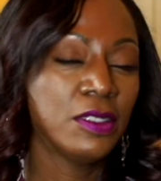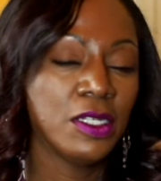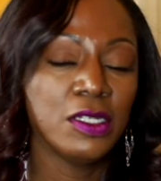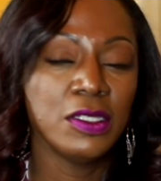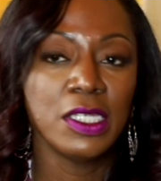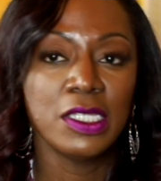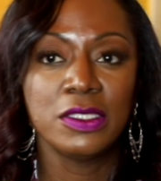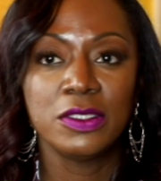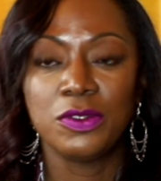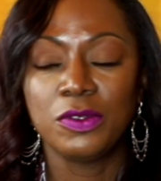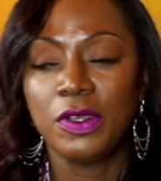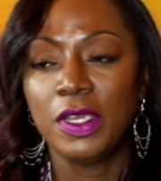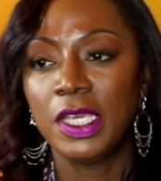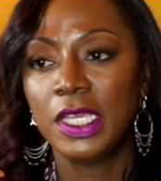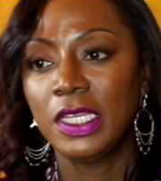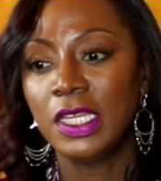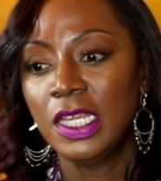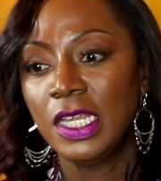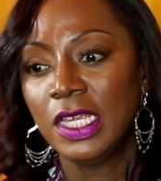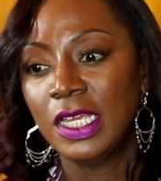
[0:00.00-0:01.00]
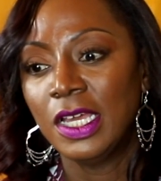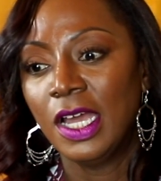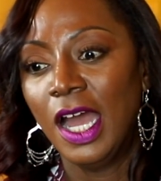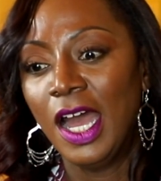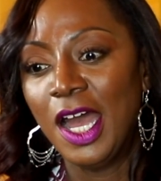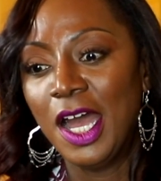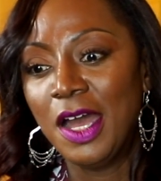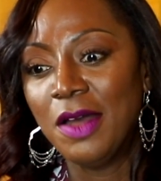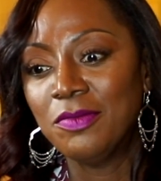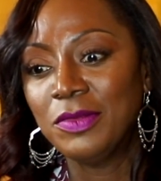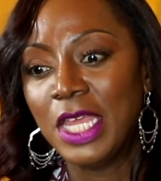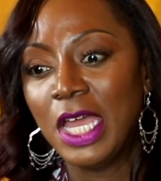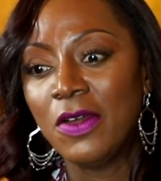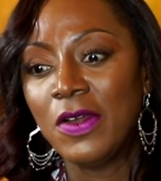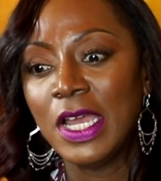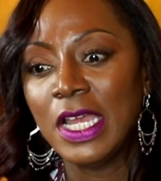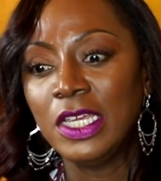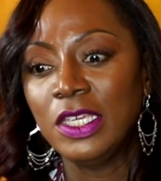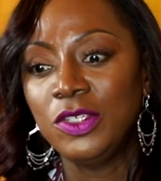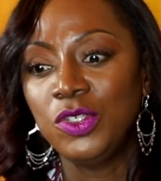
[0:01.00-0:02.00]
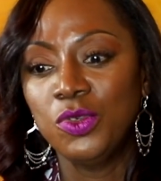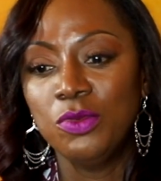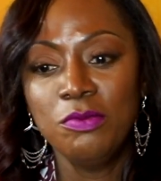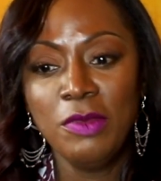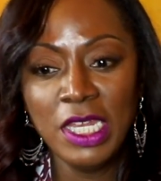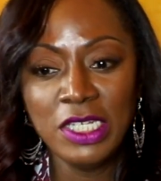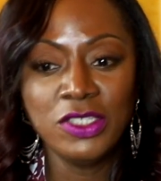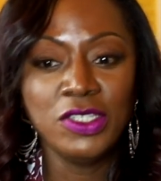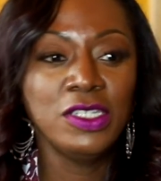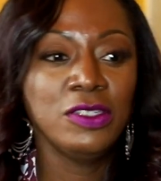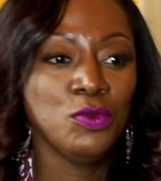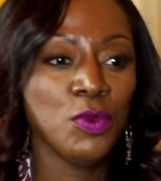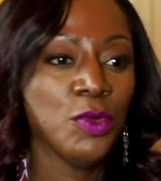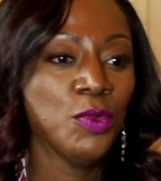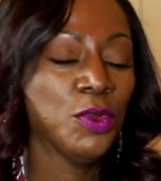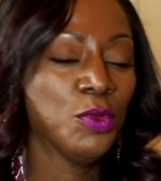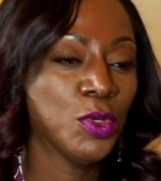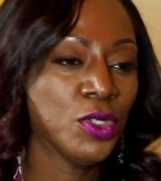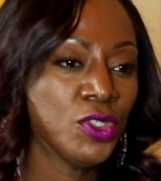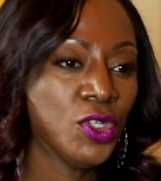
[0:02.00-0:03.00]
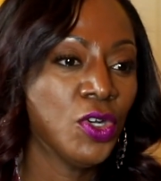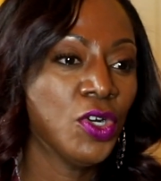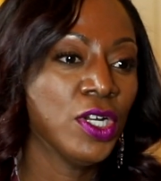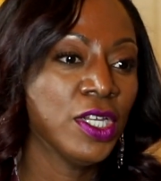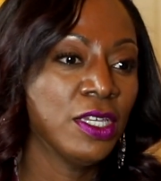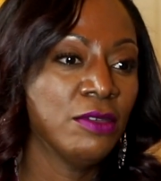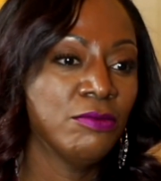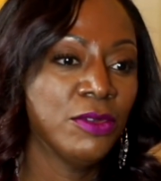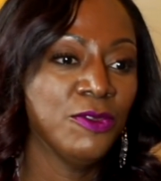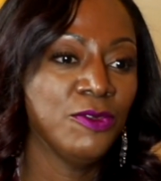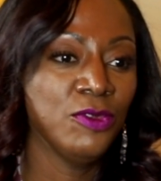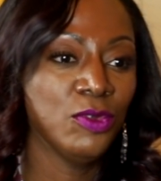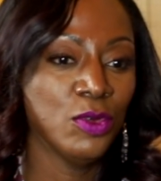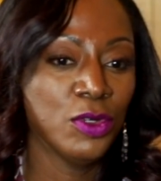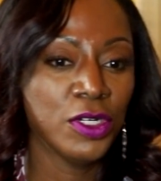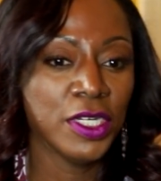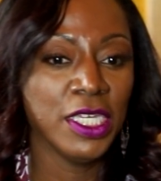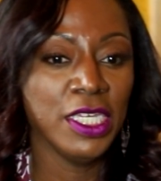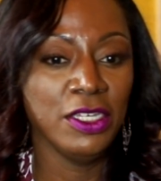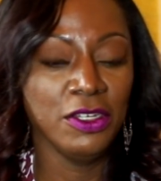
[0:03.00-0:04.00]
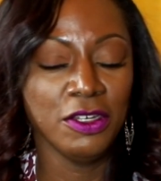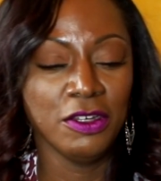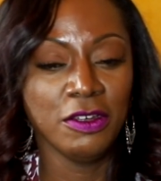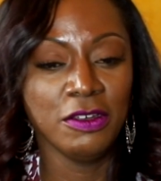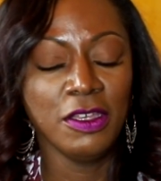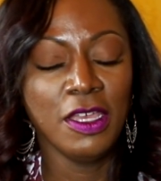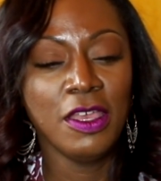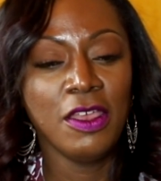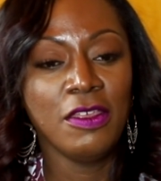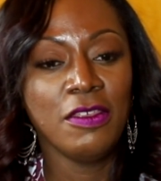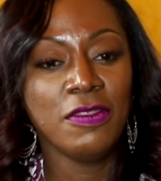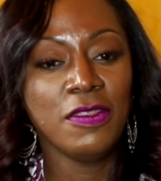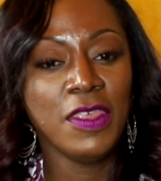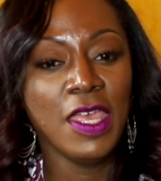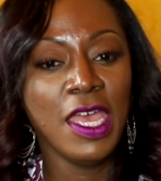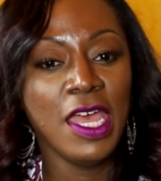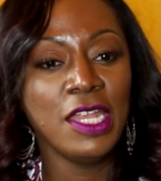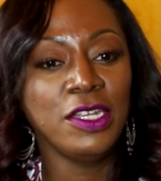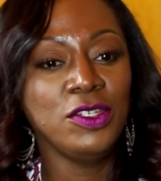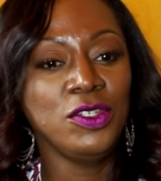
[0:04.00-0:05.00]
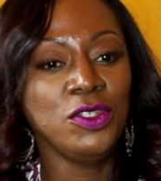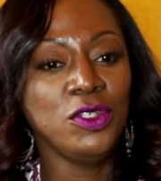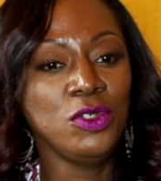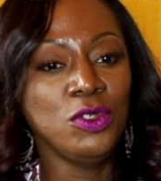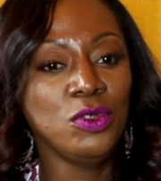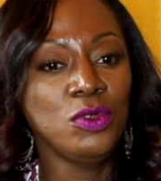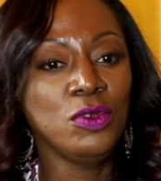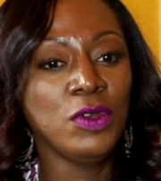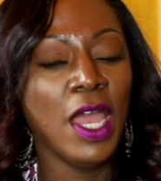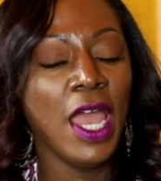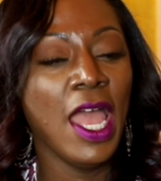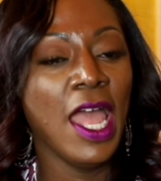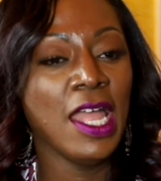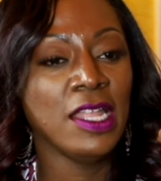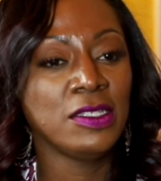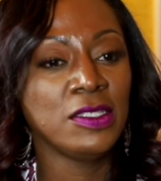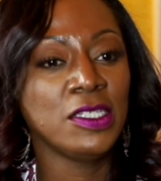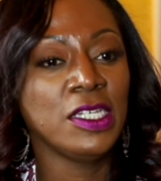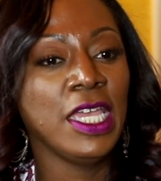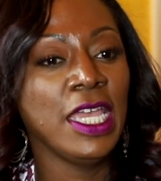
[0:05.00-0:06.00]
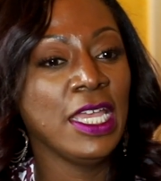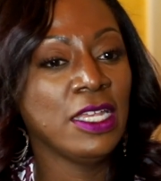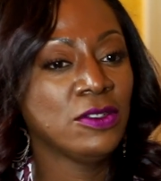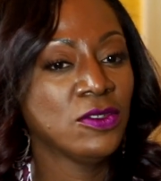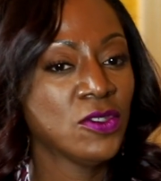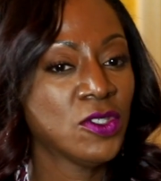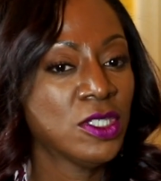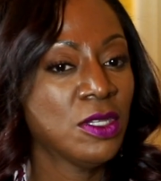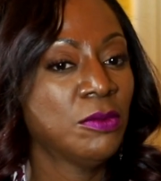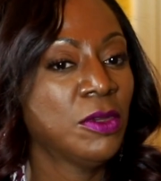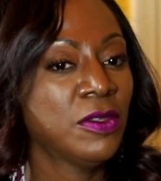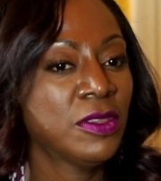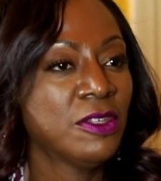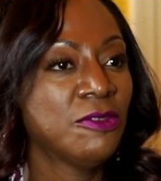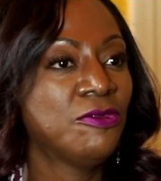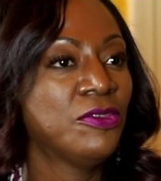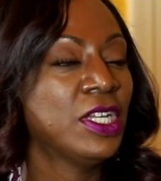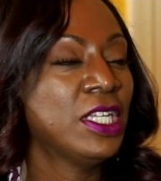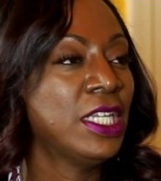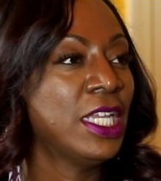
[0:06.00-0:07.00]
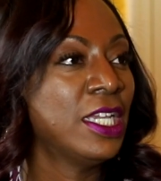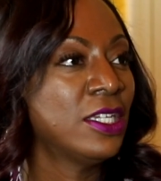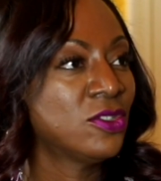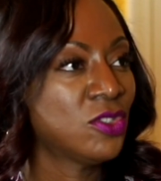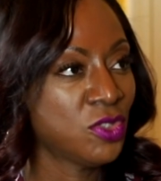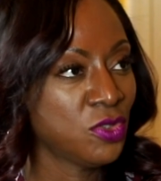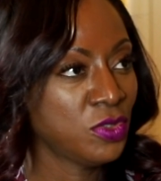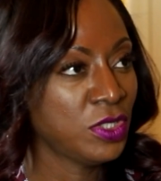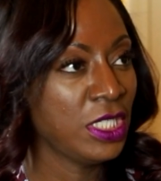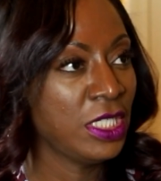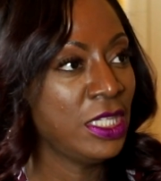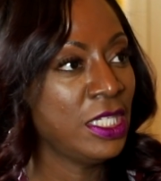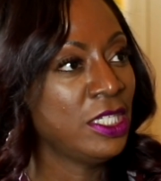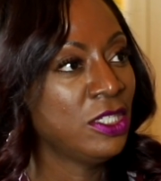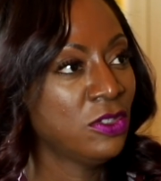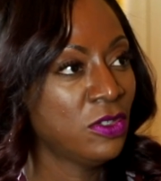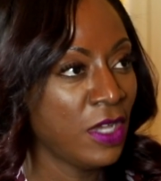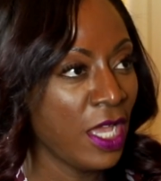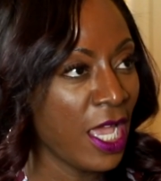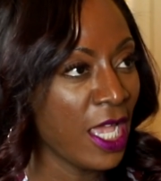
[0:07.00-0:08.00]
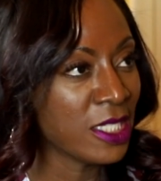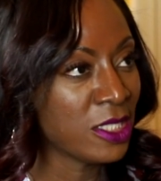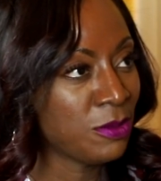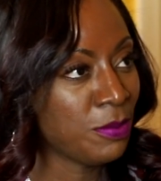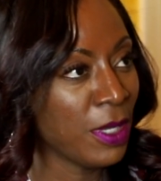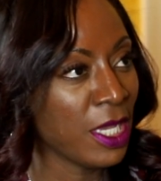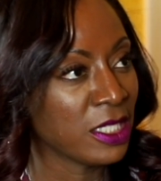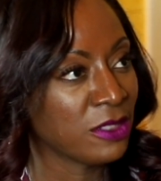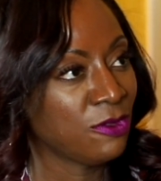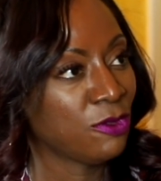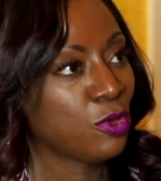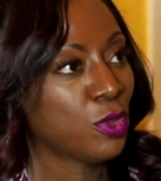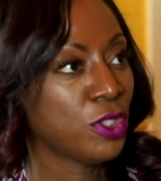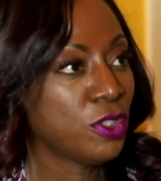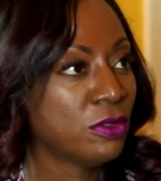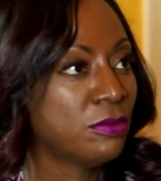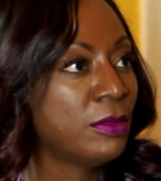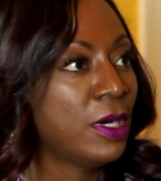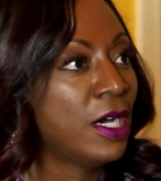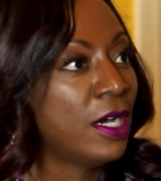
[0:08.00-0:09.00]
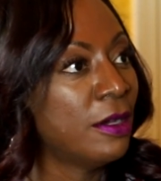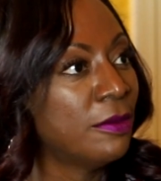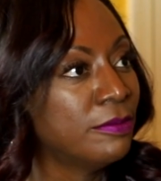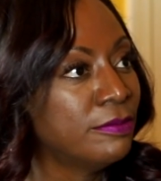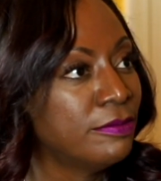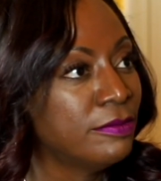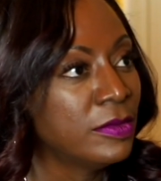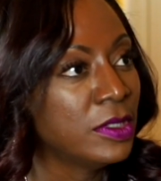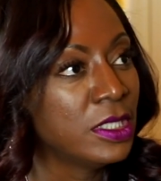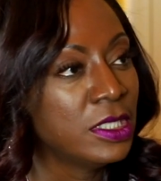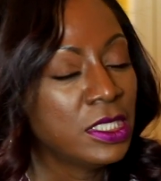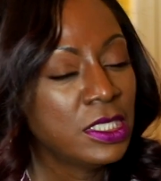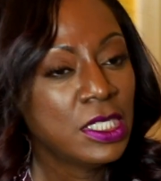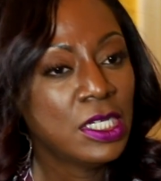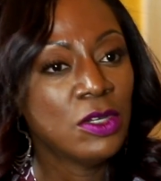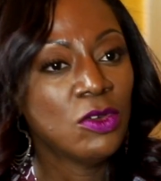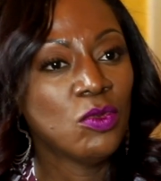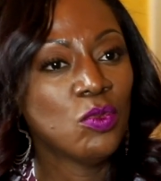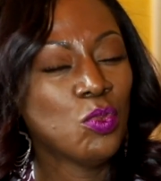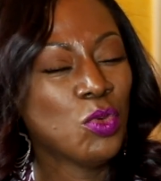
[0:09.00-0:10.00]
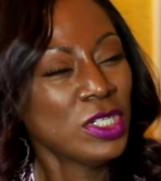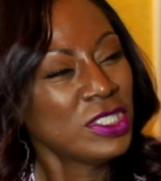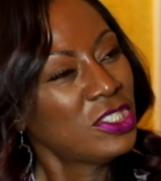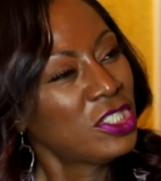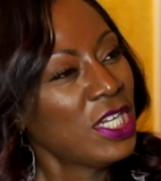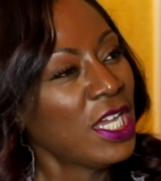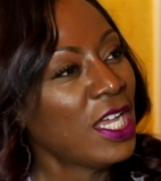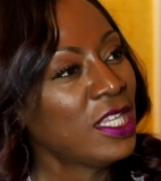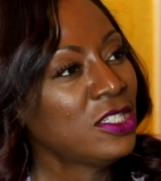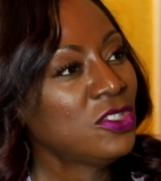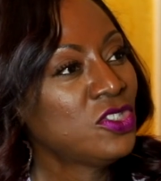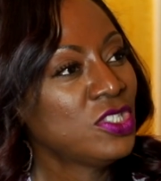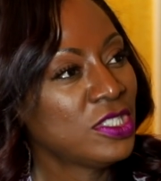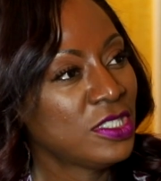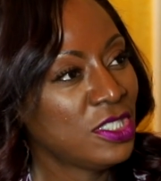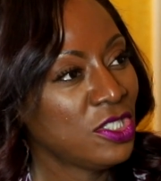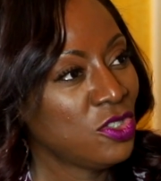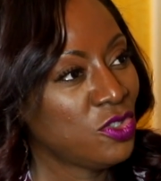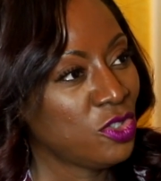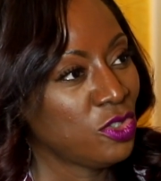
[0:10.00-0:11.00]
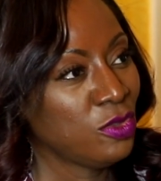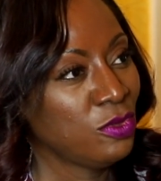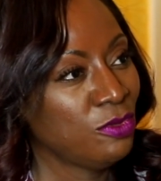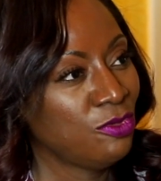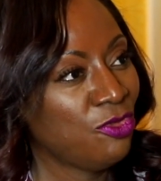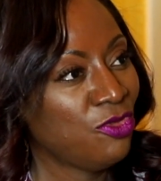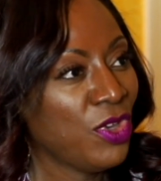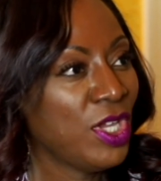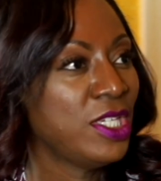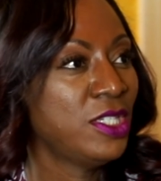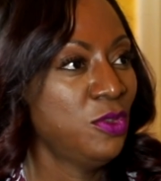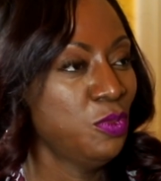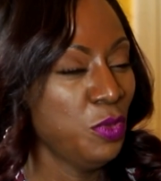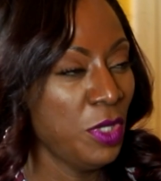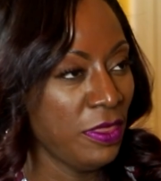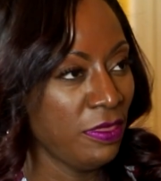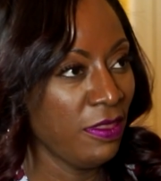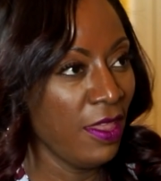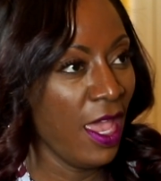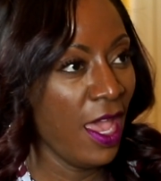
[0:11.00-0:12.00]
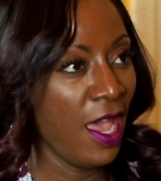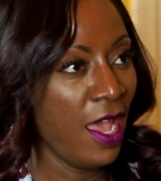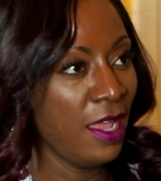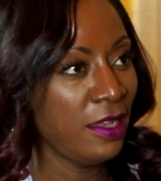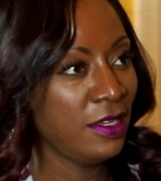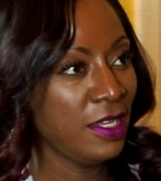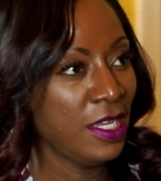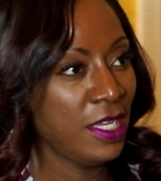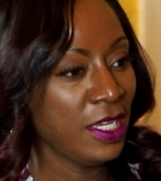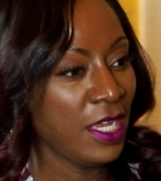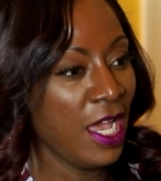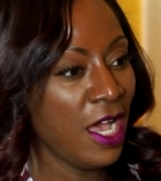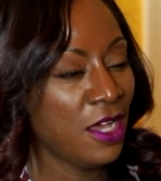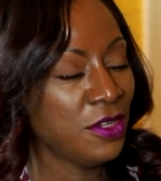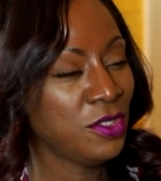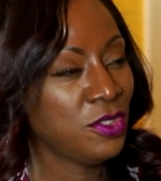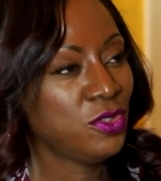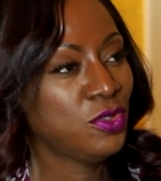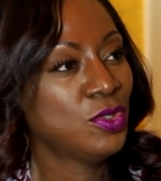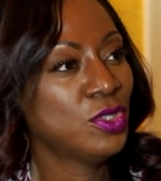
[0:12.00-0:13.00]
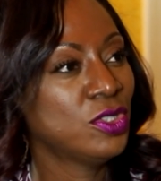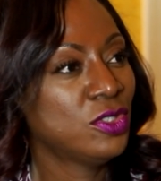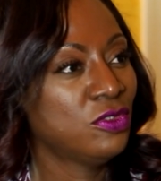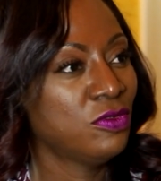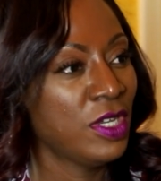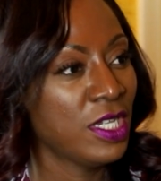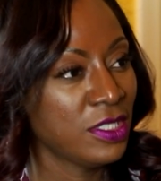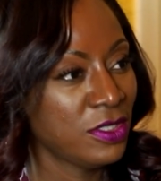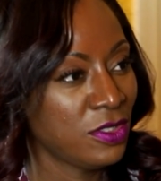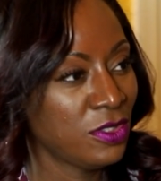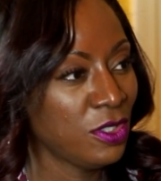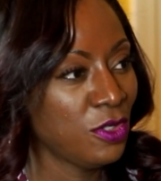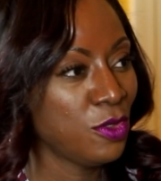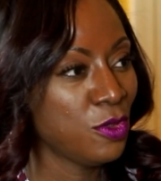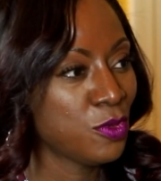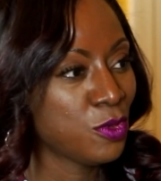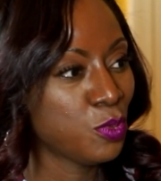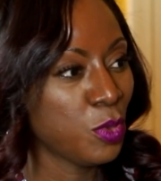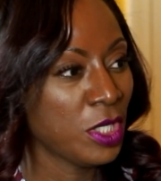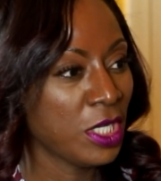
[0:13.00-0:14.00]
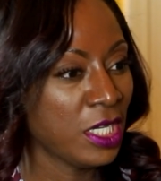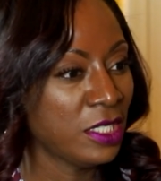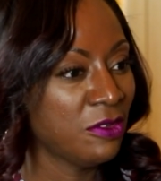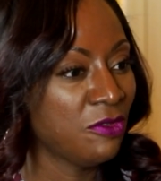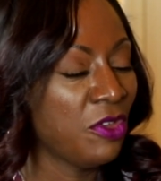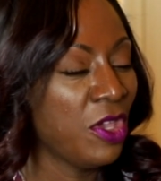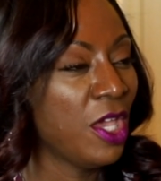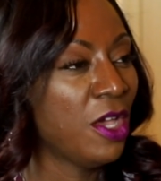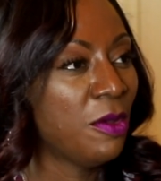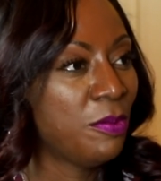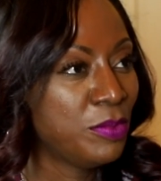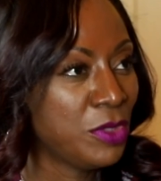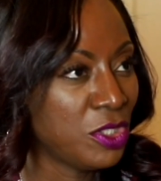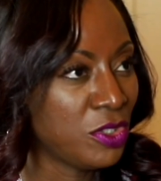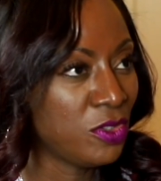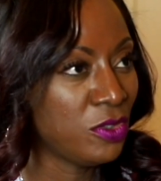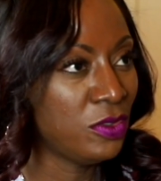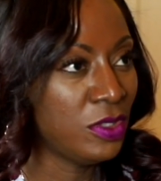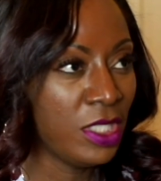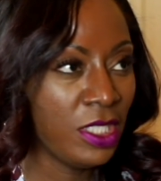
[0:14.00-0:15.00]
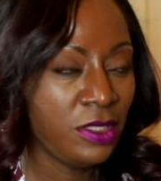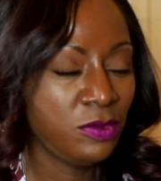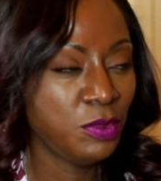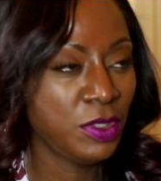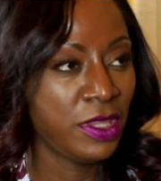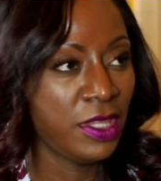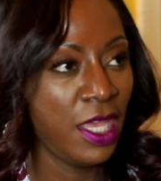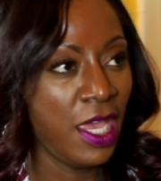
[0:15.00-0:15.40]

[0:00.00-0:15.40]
No, that's great. Um, now, you mentioned when we were talking before here that you had to handle some of the financial and legal aspects for your mom. Mm-hmm. What challenges did you face with that, and how did you address those? What kind of help did you need with